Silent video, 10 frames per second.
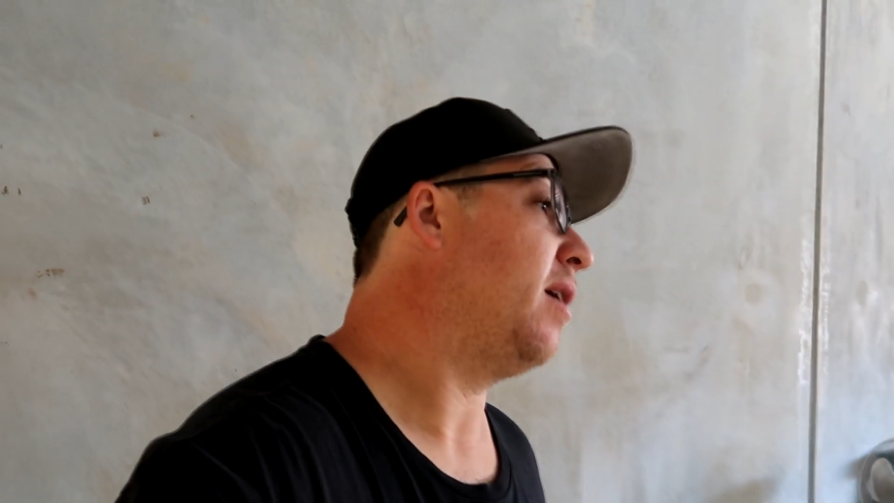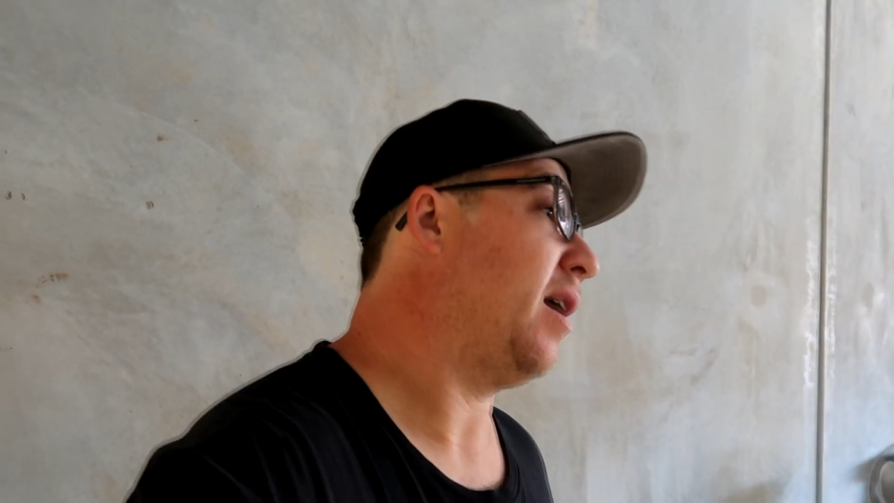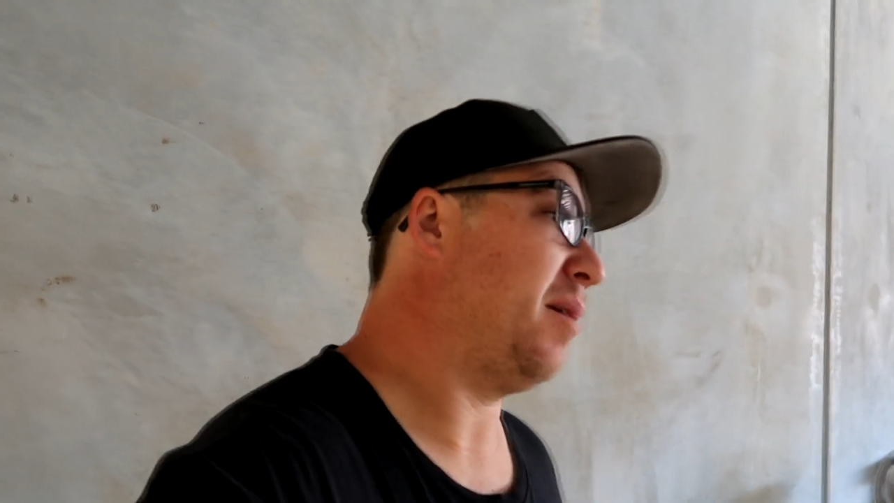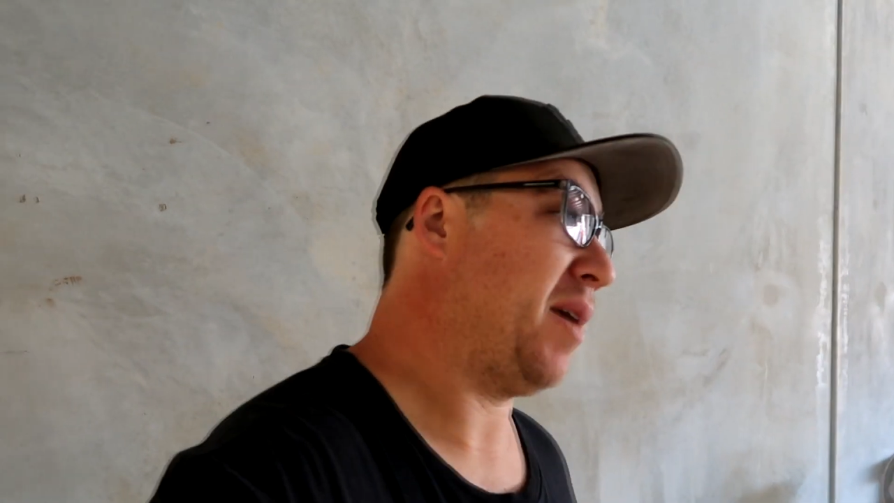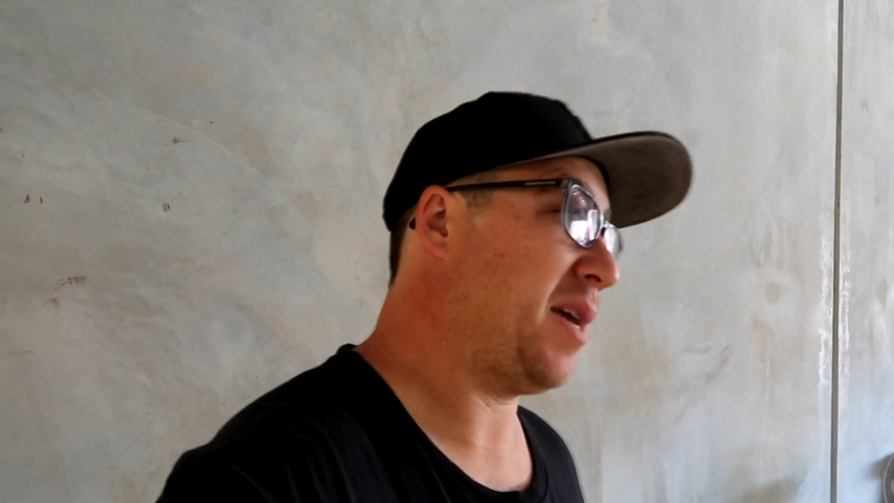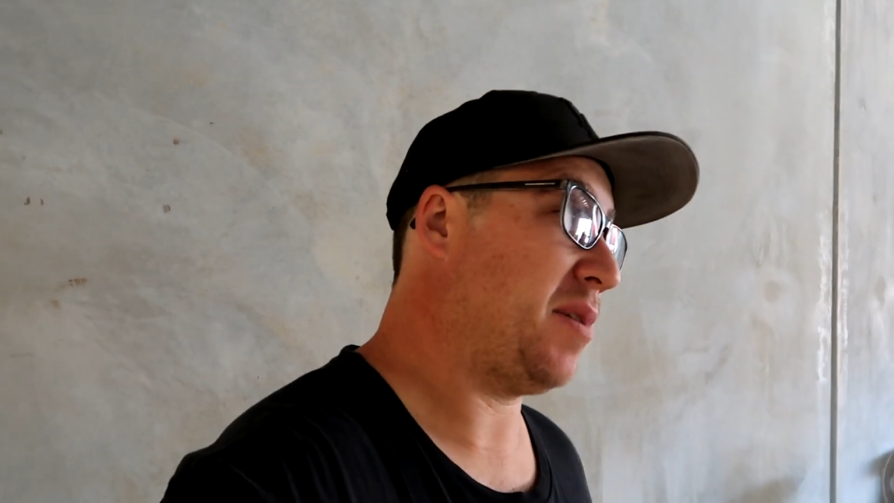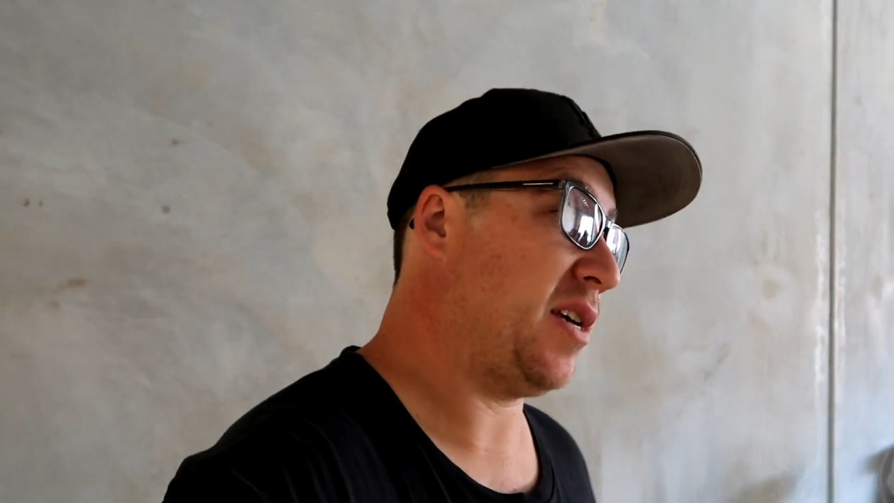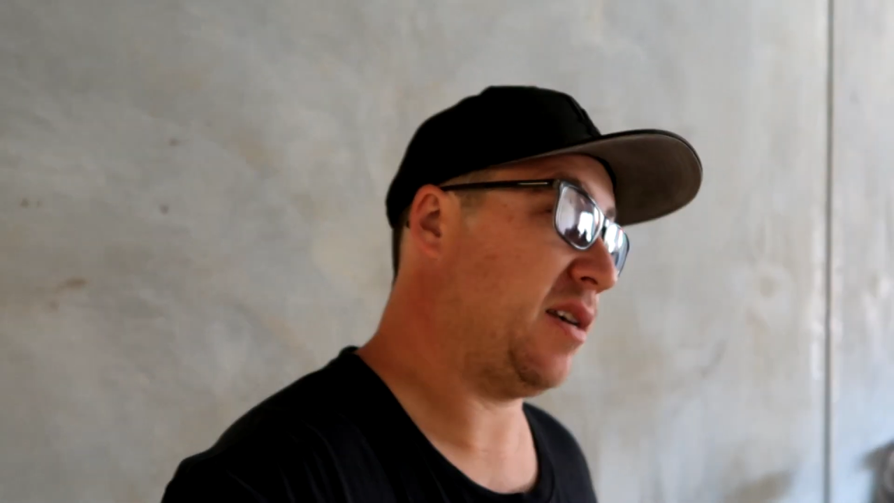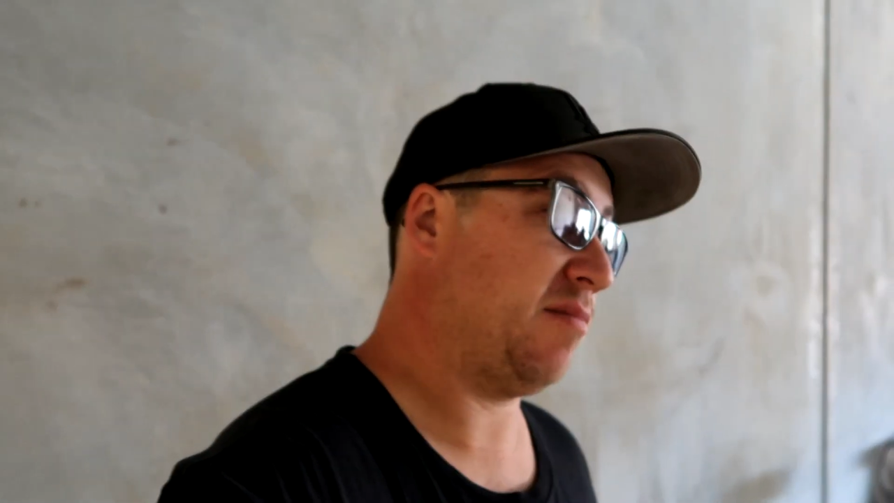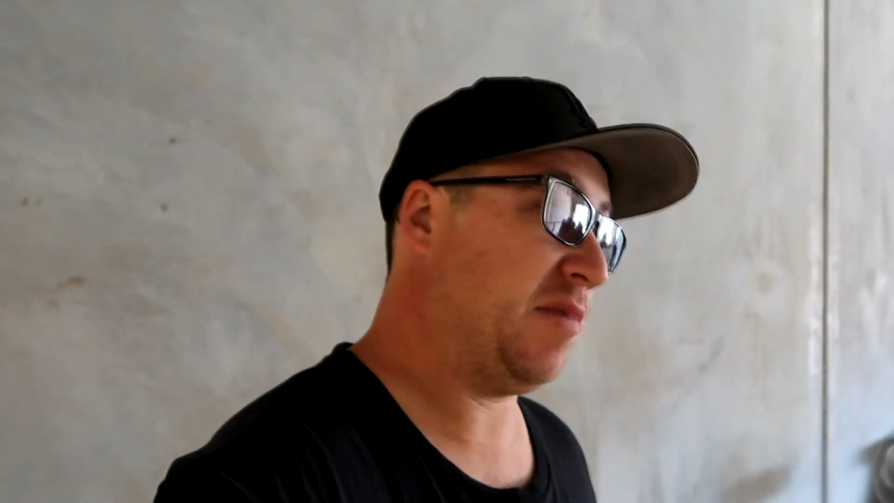And
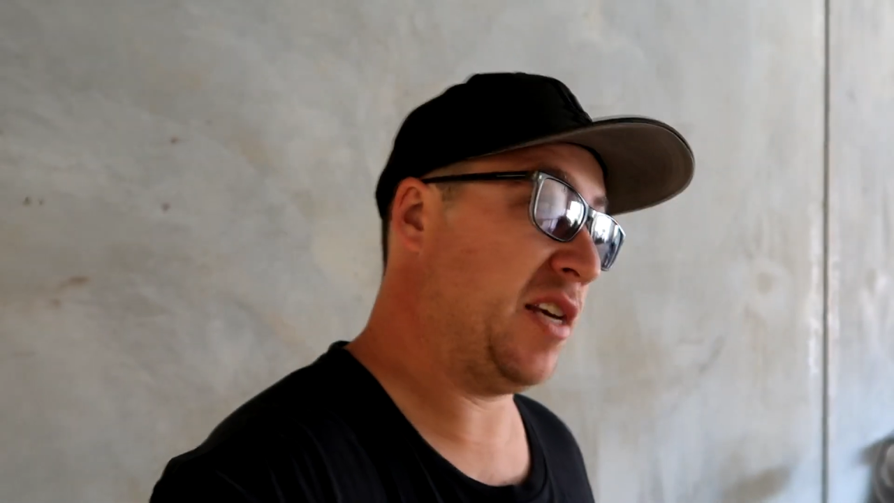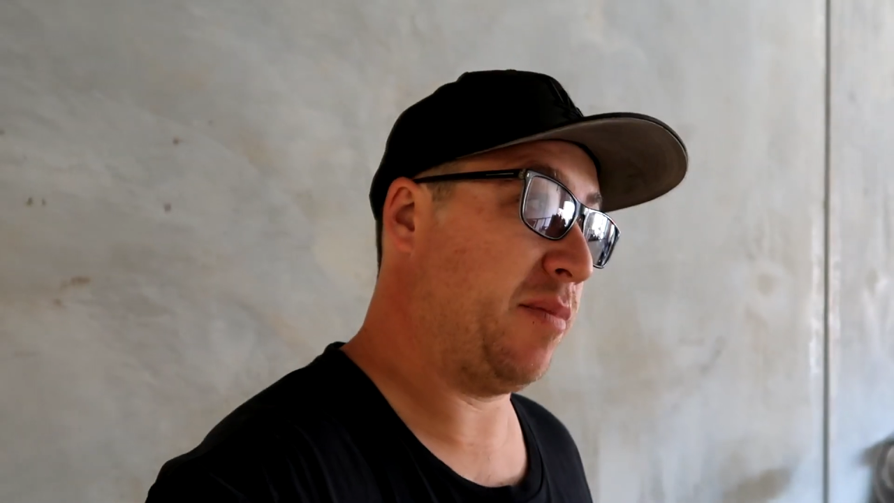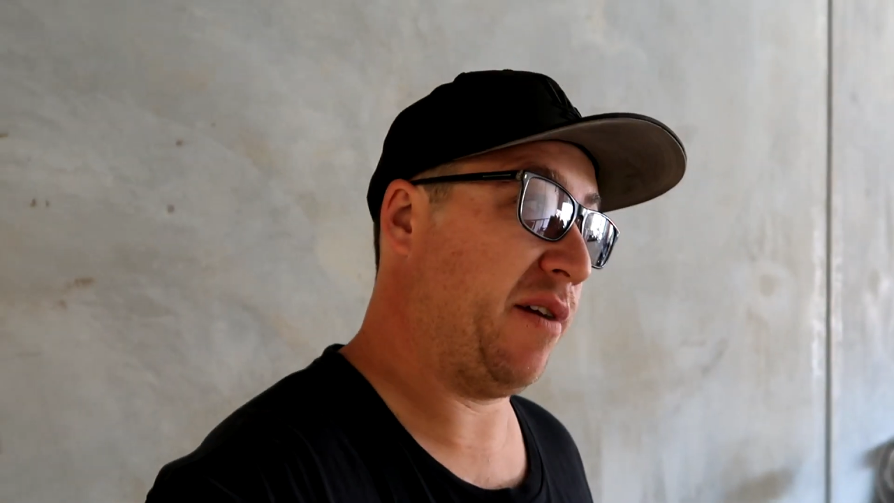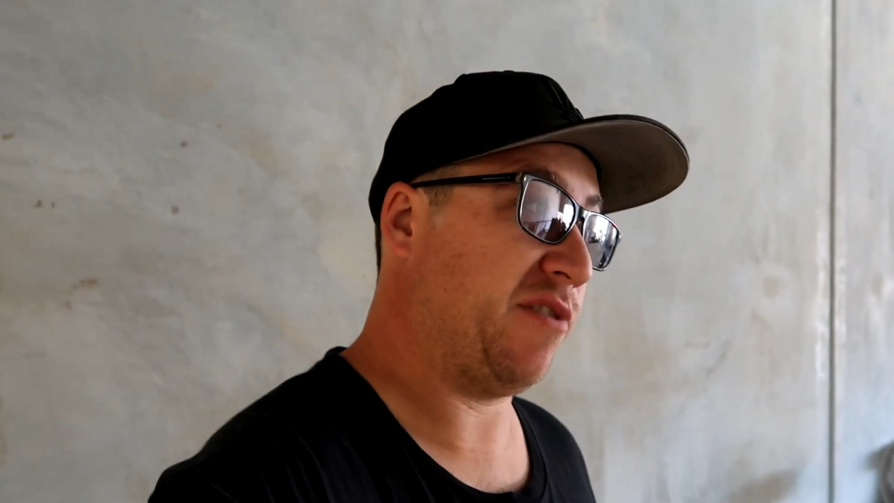maybe hit them up